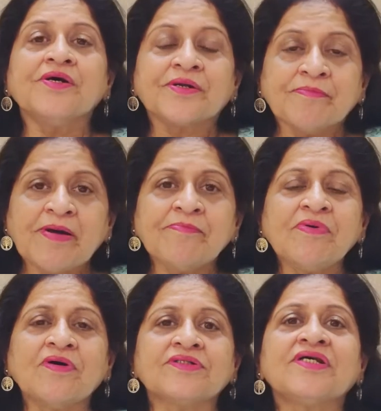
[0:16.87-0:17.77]

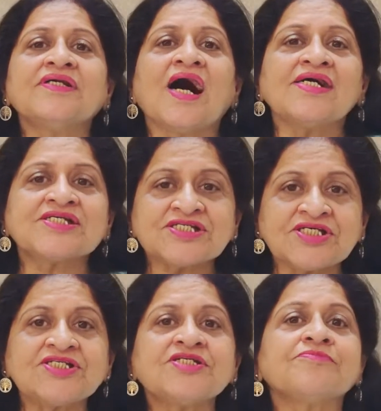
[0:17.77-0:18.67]
Remember, the
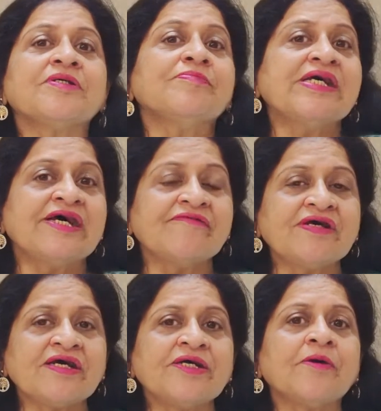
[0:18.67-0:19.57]
narcissist is
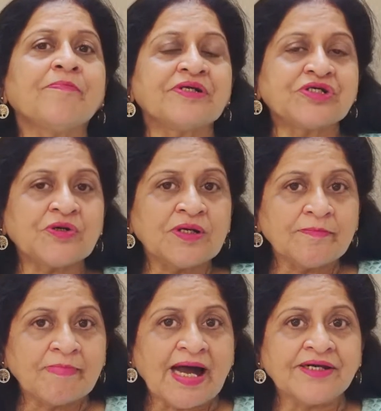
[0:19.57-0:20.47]
behaving in a particular
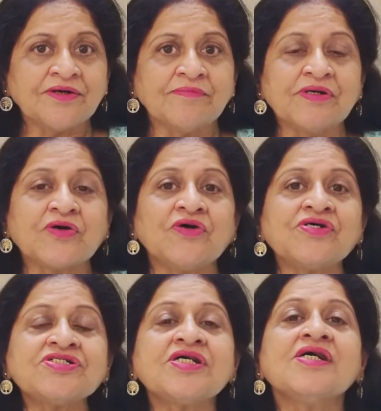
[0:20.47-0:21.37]
manner
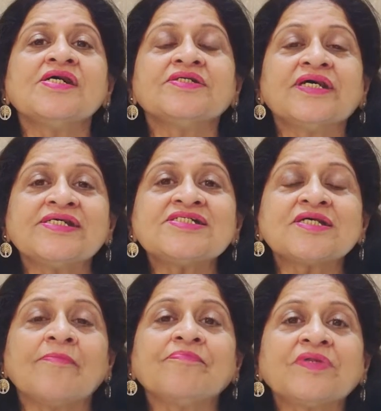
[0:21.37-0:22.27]
because there is
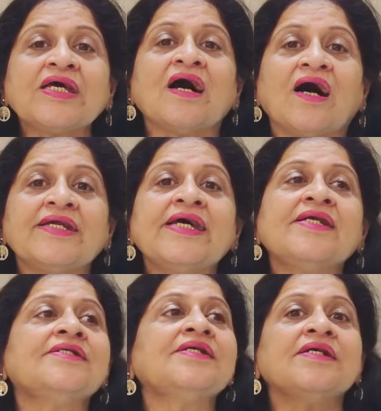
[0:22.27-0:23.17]
something
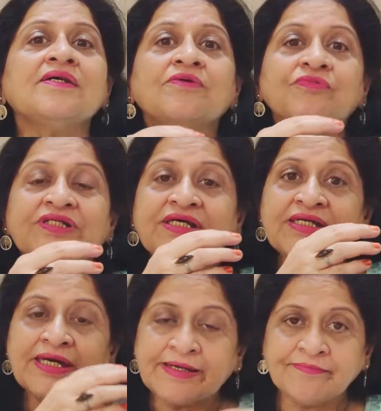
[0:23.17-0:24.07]
unhealthy within
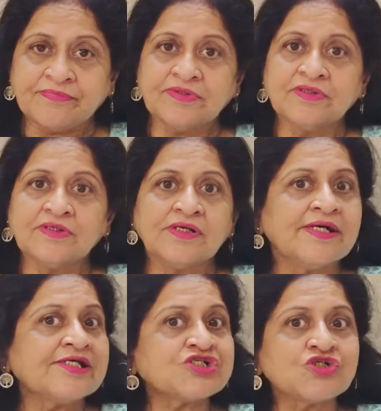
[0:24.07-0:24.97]
him.
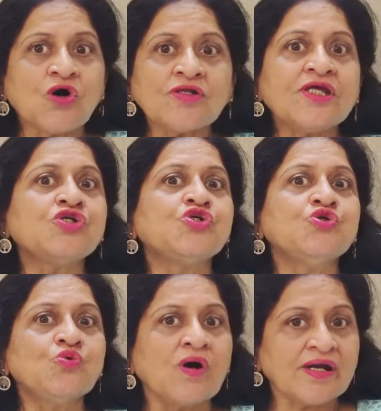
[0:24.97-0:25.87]
It's not that
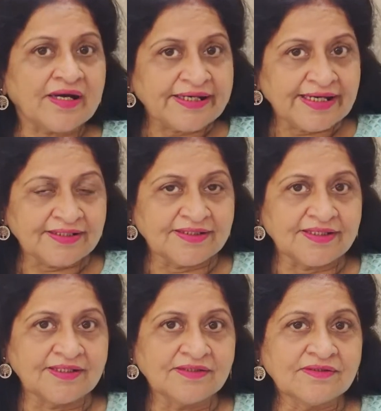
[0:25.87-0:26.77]
you are
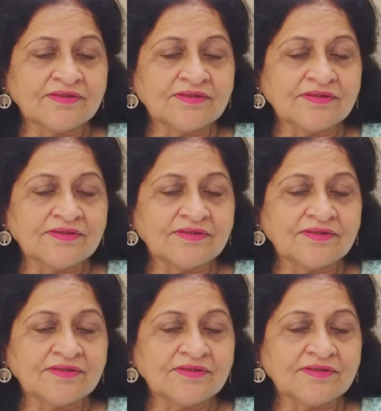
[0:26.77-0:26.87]
unhealthy.